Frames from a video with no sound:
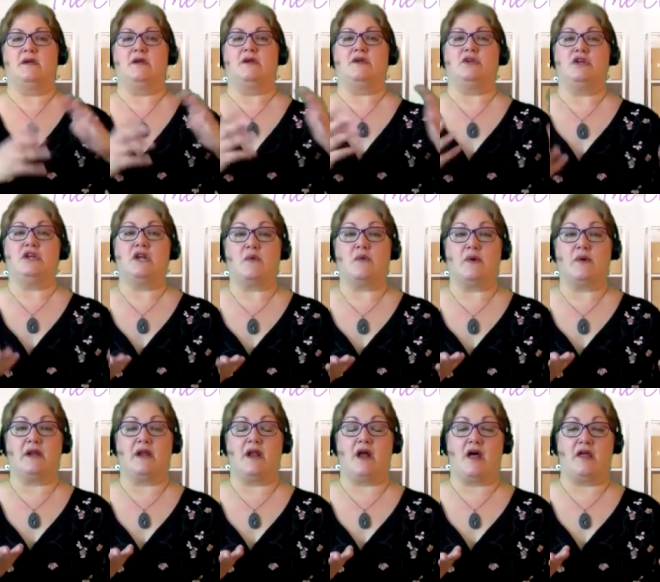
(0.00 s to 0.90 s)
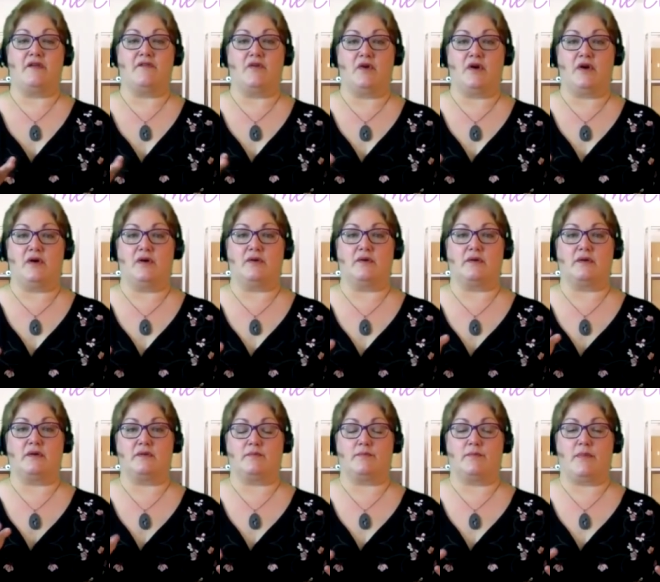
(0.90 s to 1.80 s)
you know what an olive oil
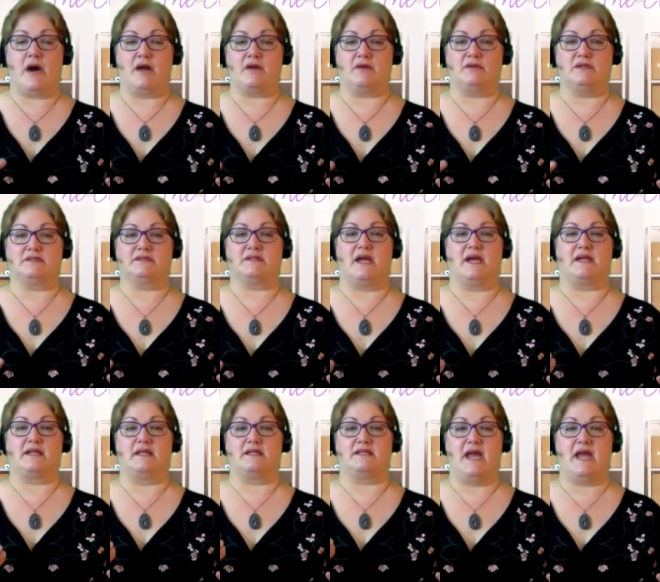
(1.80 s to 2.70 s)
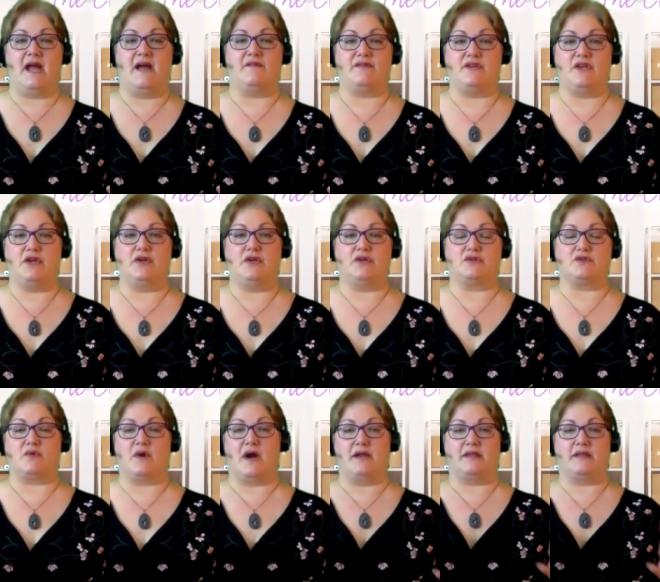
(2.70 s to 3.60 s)
bottle looks like that's half used,
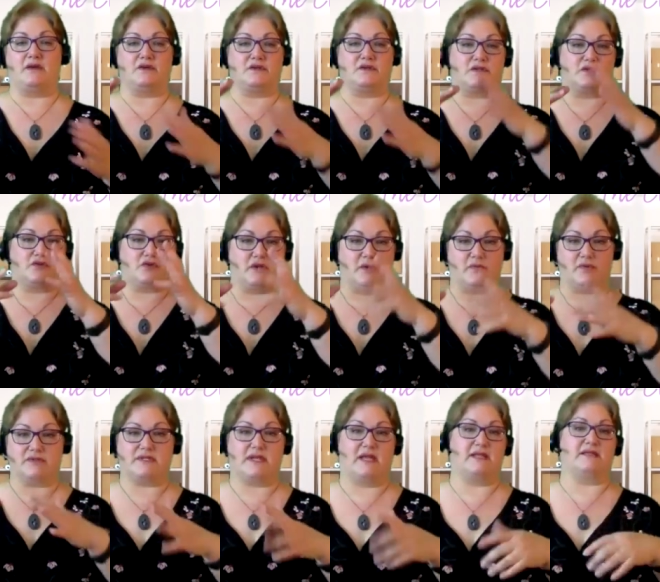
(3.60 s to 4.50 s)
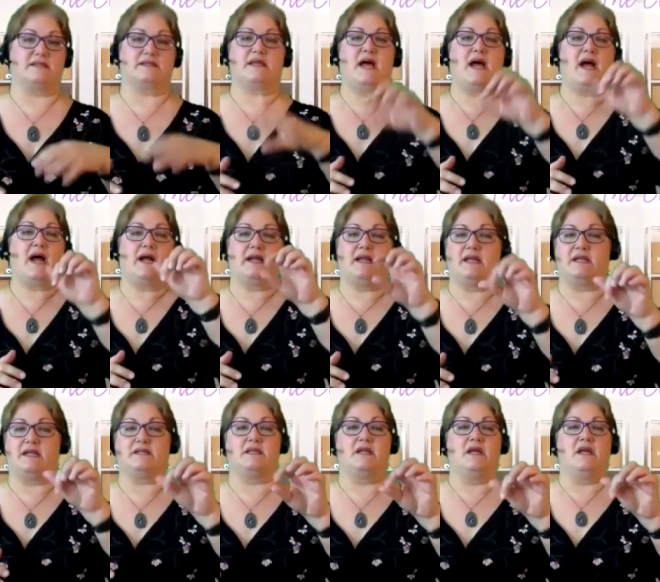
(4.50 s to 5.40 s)
right? There's dribbles down the side and
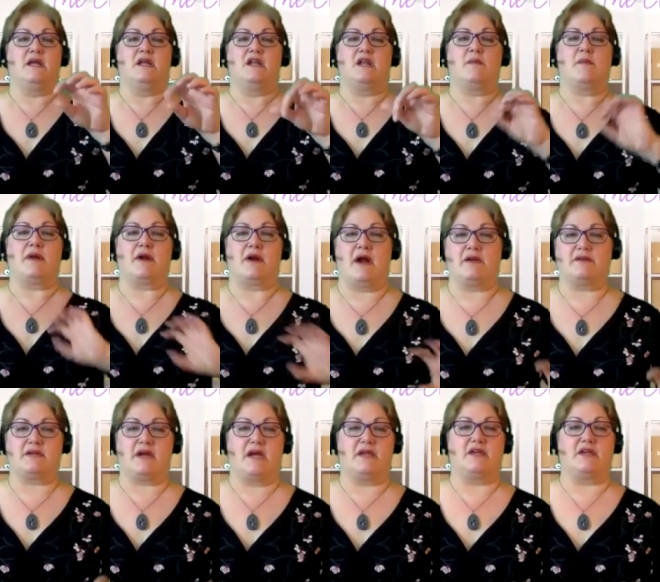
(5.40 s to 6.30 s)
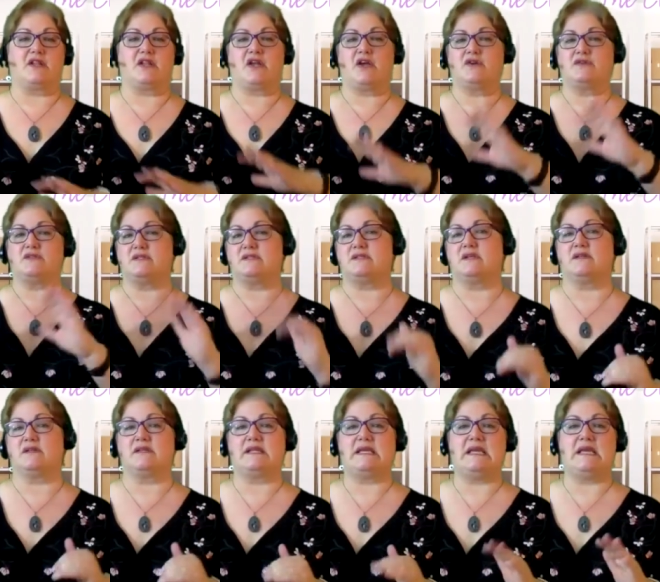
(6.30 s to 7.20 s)
it, no matter how tight you close, it
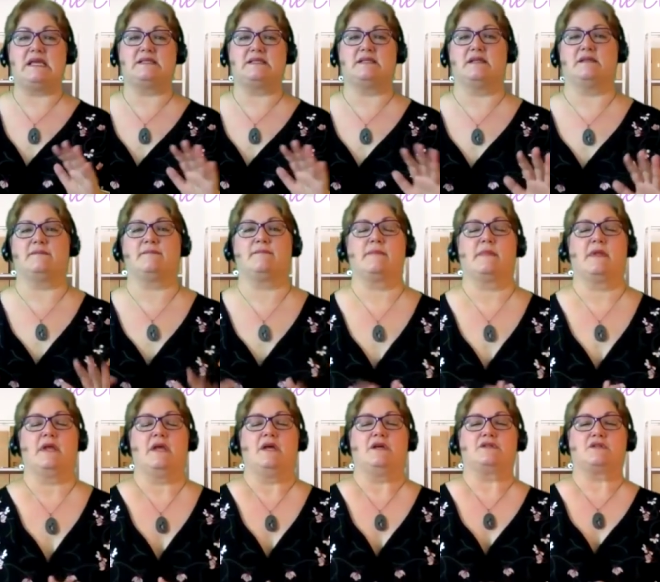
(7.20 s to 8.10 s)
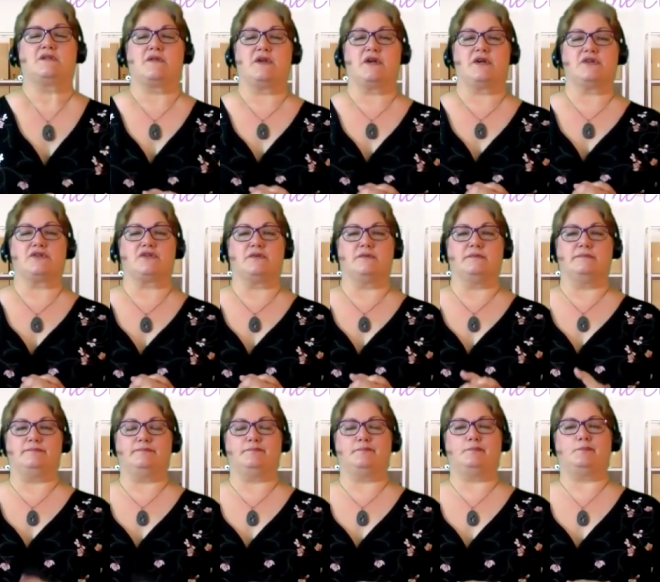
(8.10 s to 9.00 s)
still leaks. And so there's
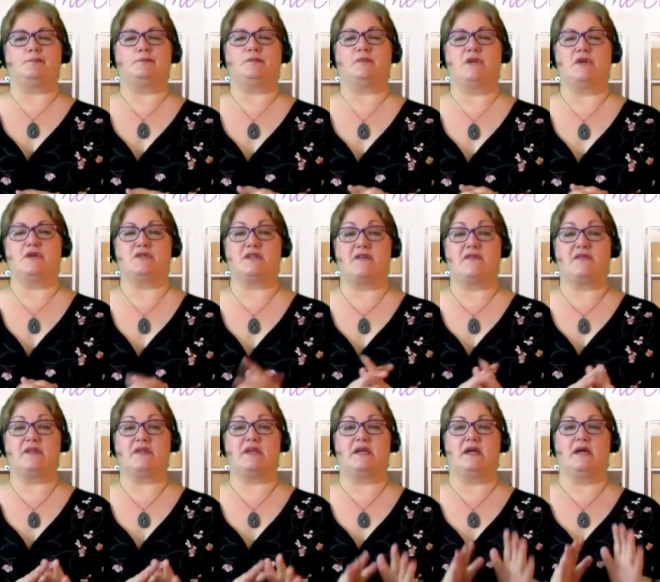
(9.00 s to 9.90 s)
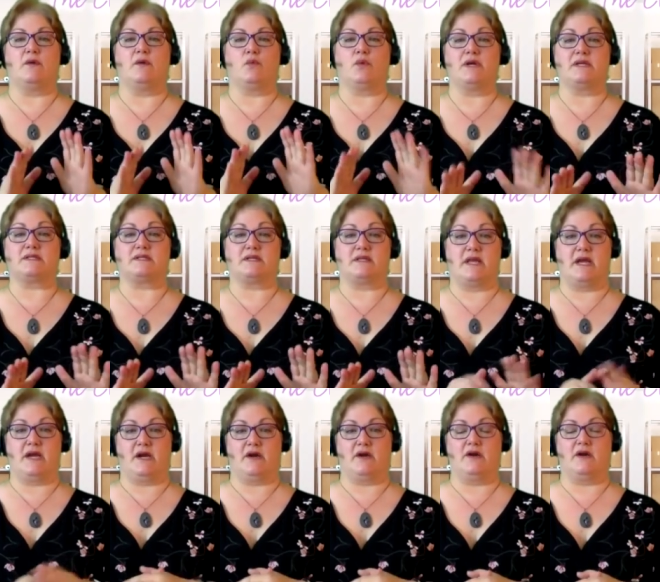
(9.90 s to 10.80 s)
definitely a risk
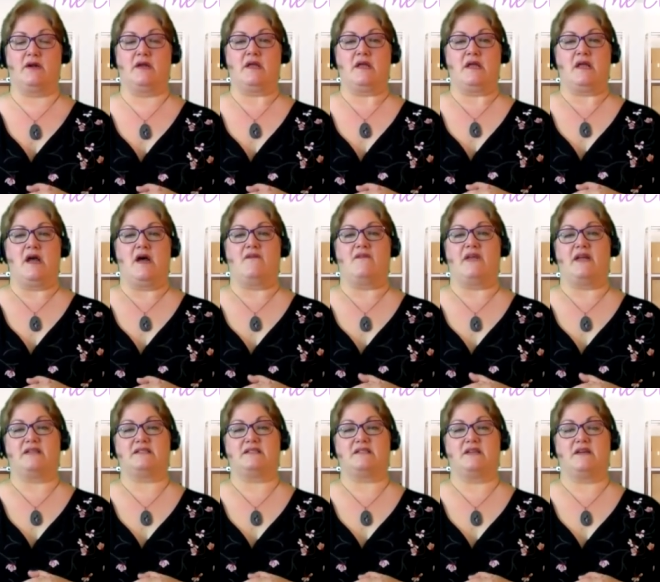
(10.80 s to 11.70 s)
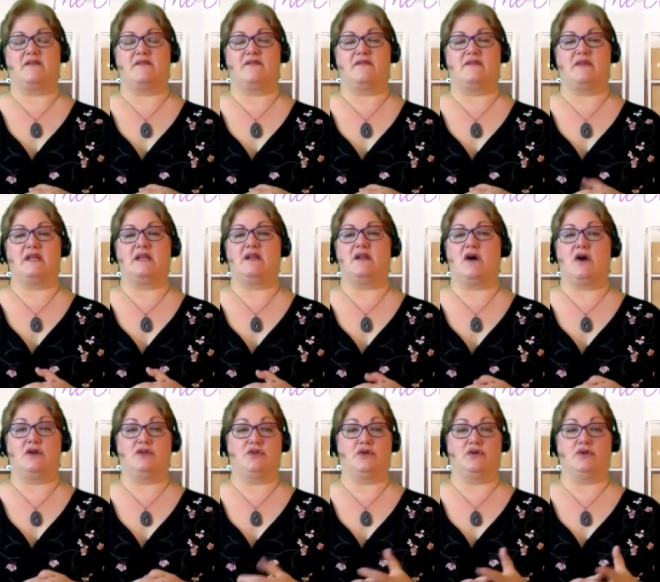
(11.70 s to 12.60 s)
there of that stuff getting
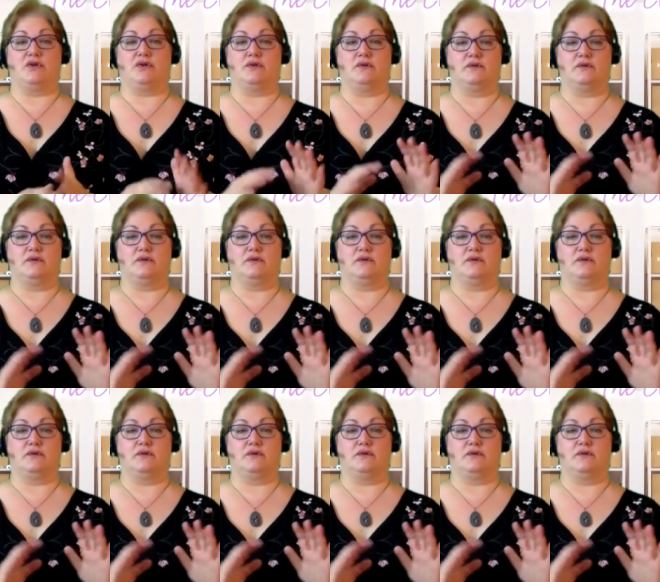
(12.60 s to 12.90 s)
on your,